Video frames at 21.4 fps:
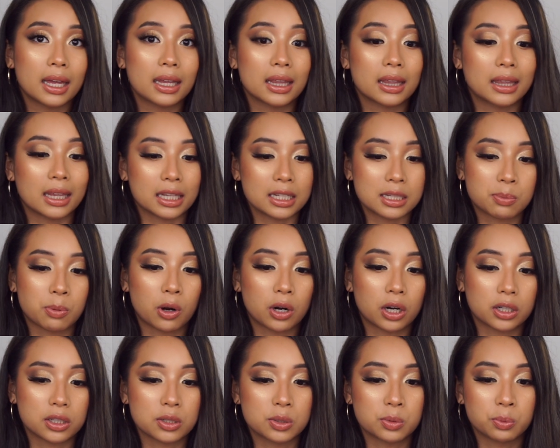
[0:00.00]
these
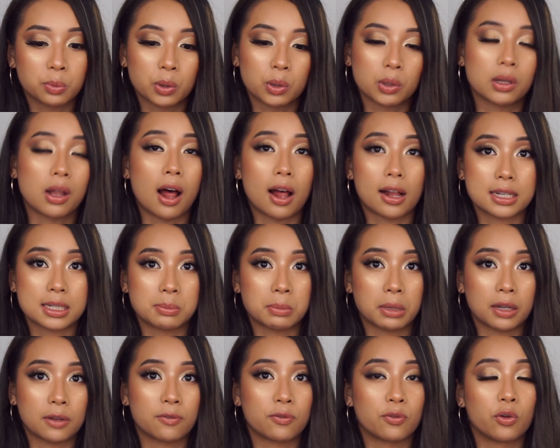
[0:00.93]
products will last
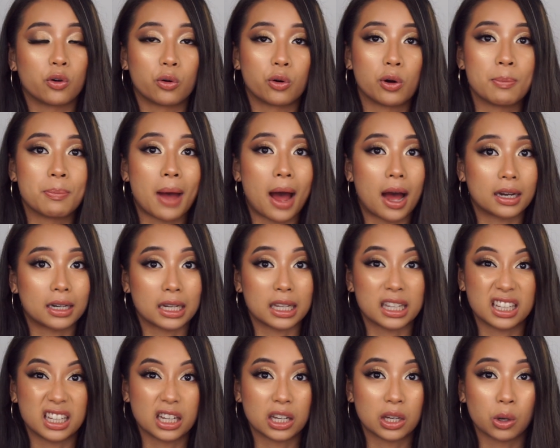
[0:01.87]
me for about a
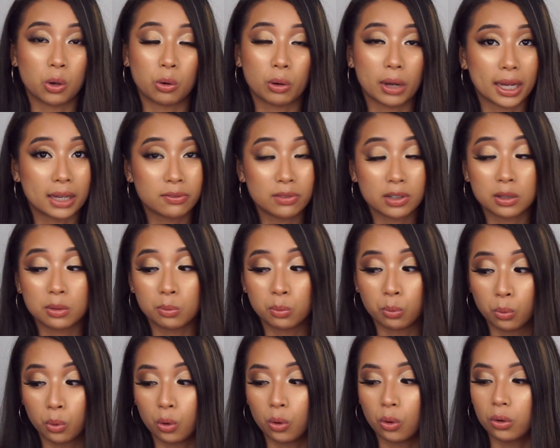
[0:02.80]
year or even
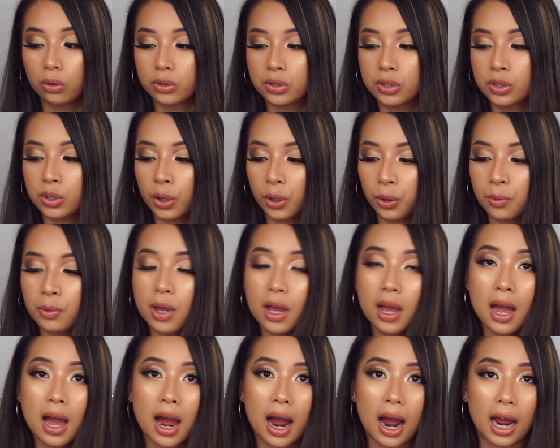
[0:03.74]
more. So
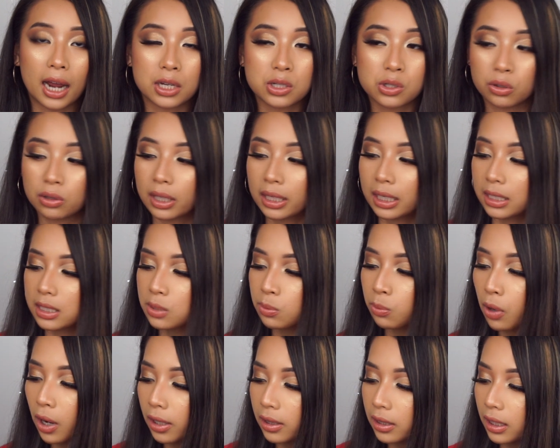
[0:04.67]
I do think it's
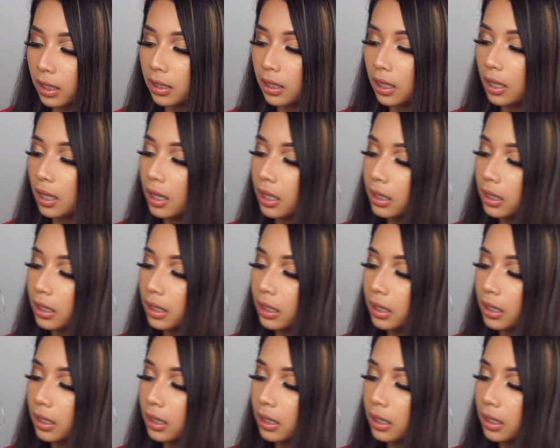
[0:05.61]
worth it.